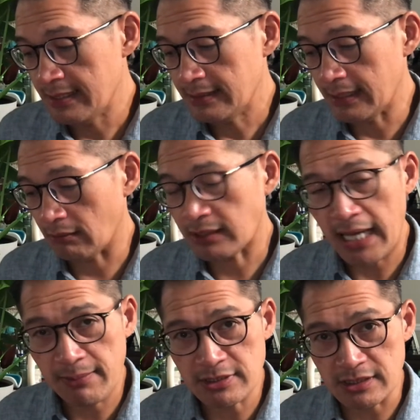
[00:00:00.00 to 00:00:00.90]
Now,
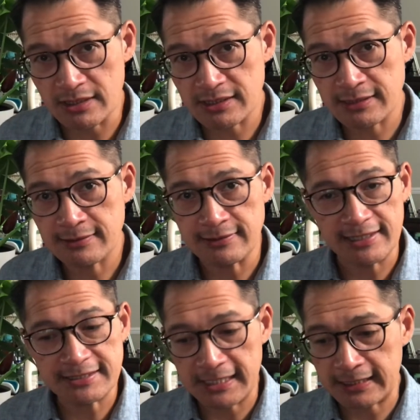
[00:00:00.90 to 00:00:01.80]
cabbages, the
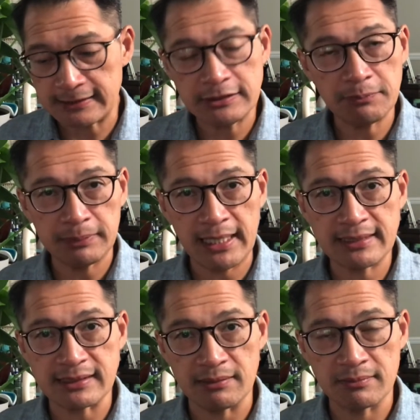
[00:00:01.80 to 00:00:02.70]
second you
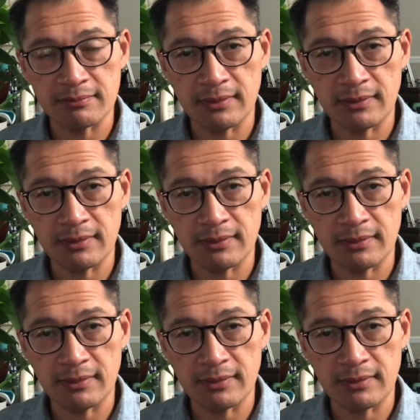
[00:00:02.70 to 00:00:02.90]
plant them,